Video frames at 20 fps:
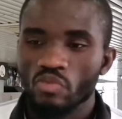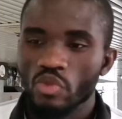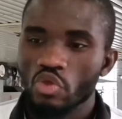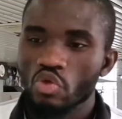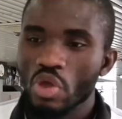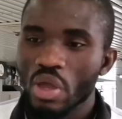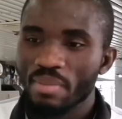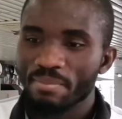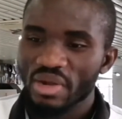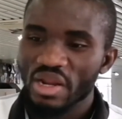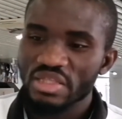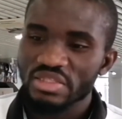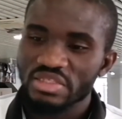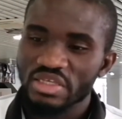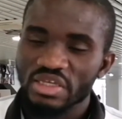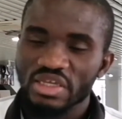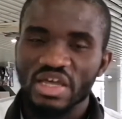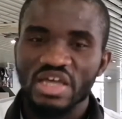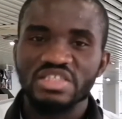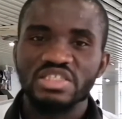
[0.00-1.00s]
You are
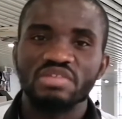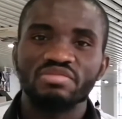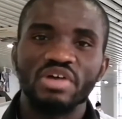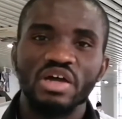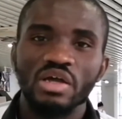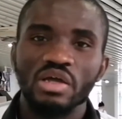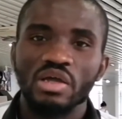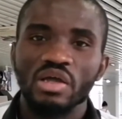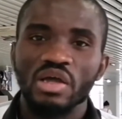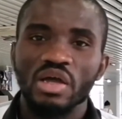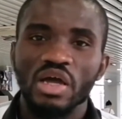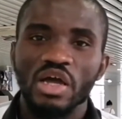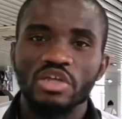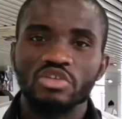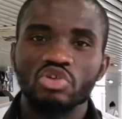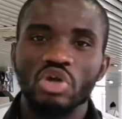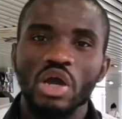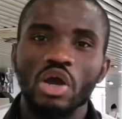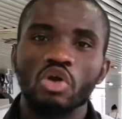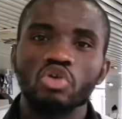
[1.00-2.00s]
planting cassava and
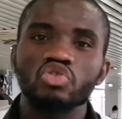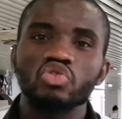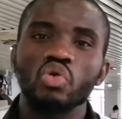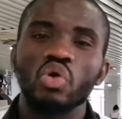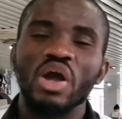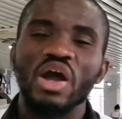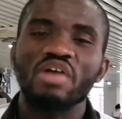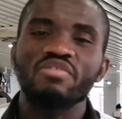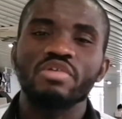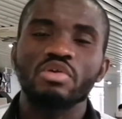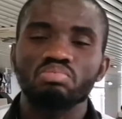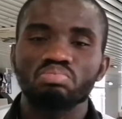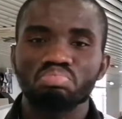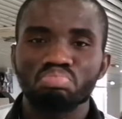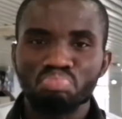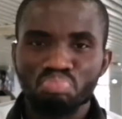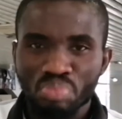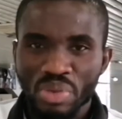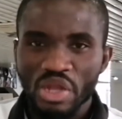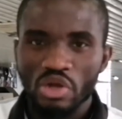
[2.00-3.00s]
you are also having
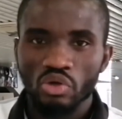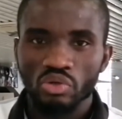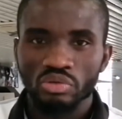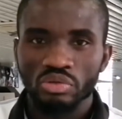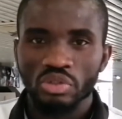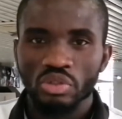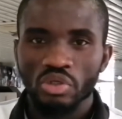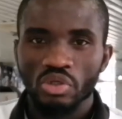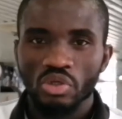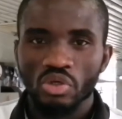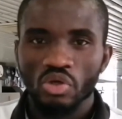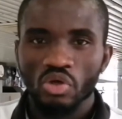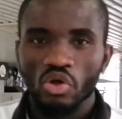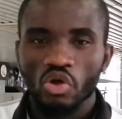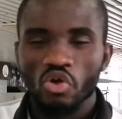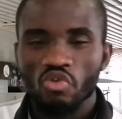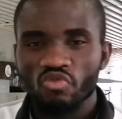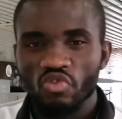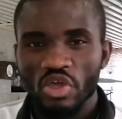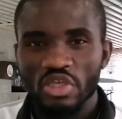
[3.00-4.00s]
melon.
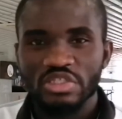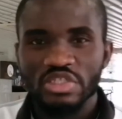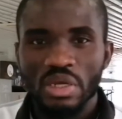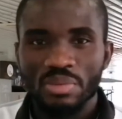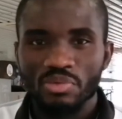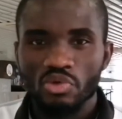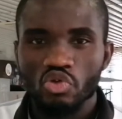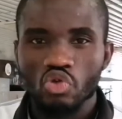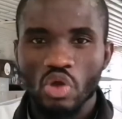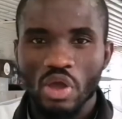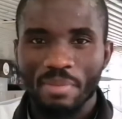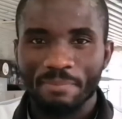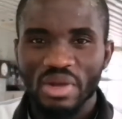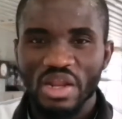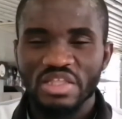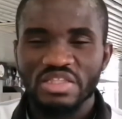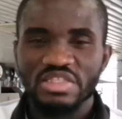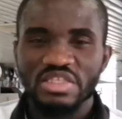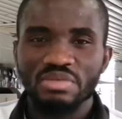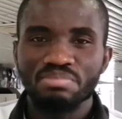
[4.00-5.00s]
Or for example, you are
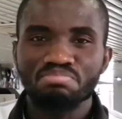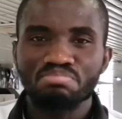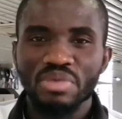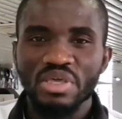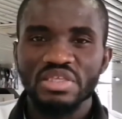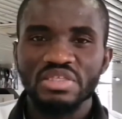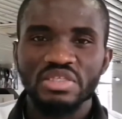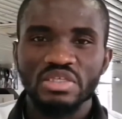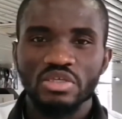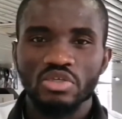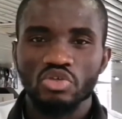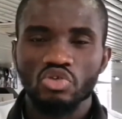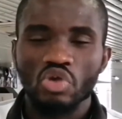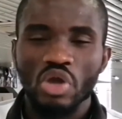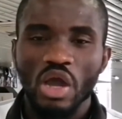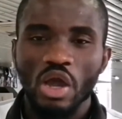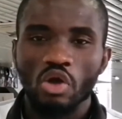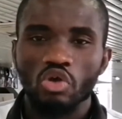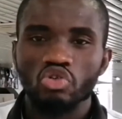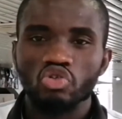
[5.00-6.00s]
planting maize, you
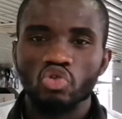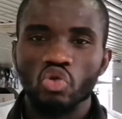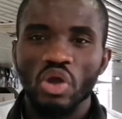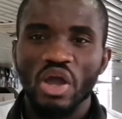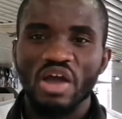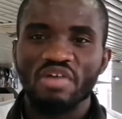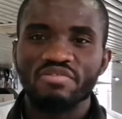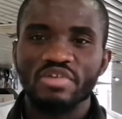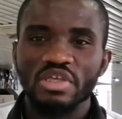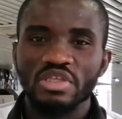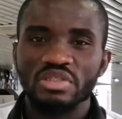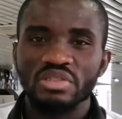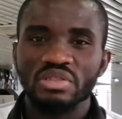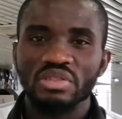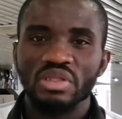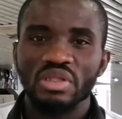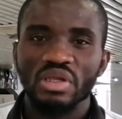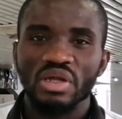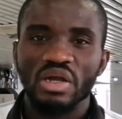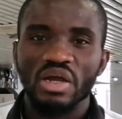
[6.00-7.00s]
are also having
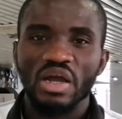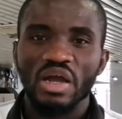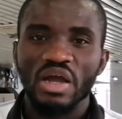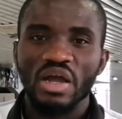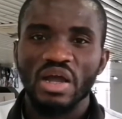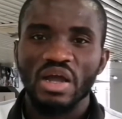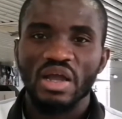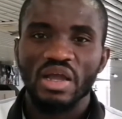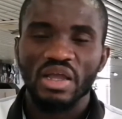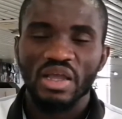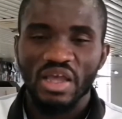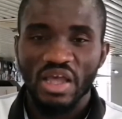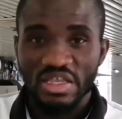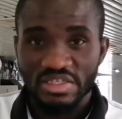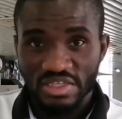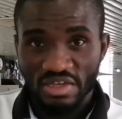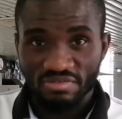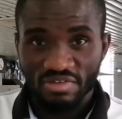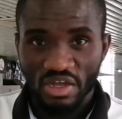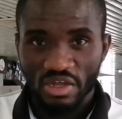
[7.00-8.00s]

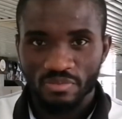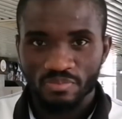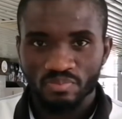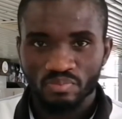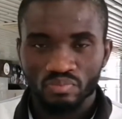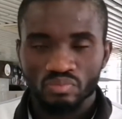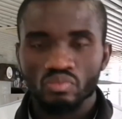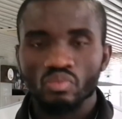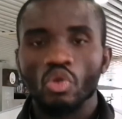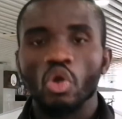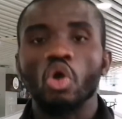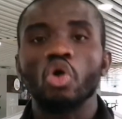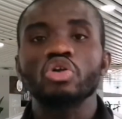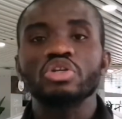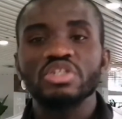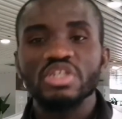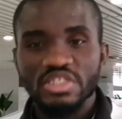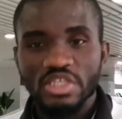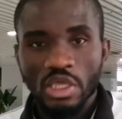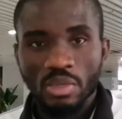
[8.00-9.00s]
cassava on
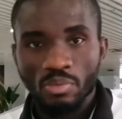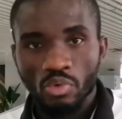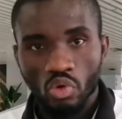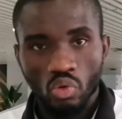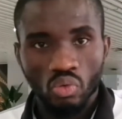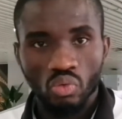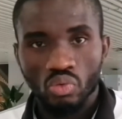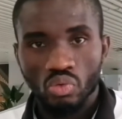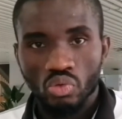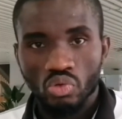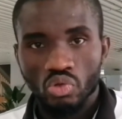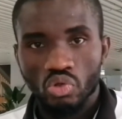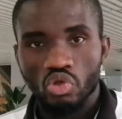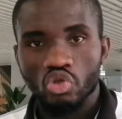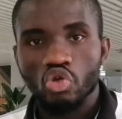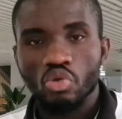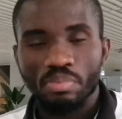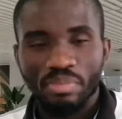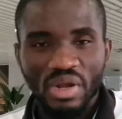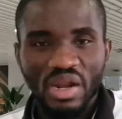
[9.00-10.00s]
the same row.
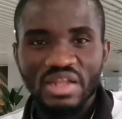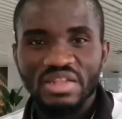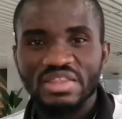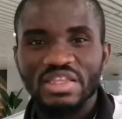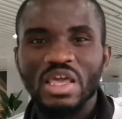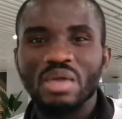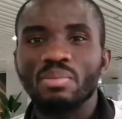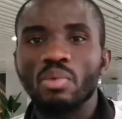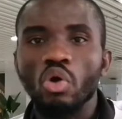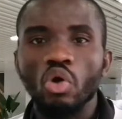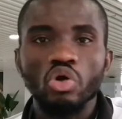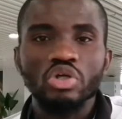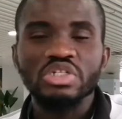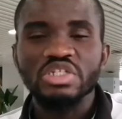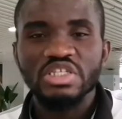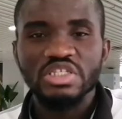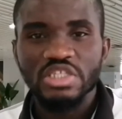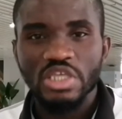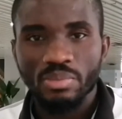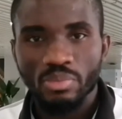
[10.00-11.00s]
You plant them on the
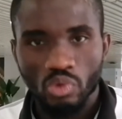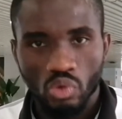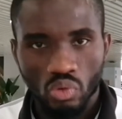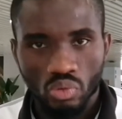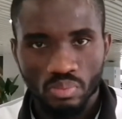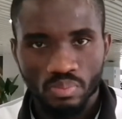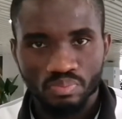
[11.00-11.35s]
same row.